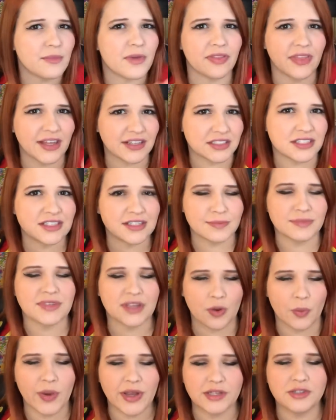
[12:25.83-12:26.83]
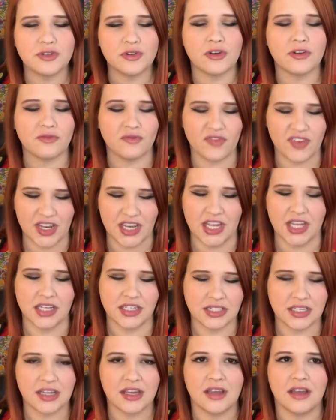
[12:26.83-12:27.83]
but that just seems like way too
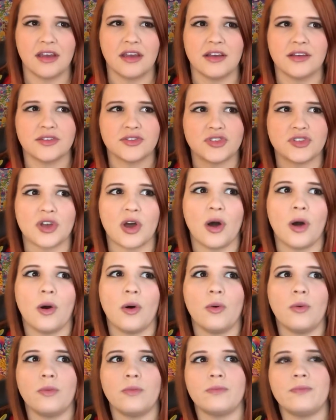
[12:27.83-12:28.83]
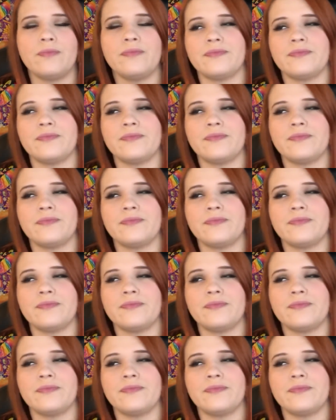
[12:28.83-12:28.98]
convenient. So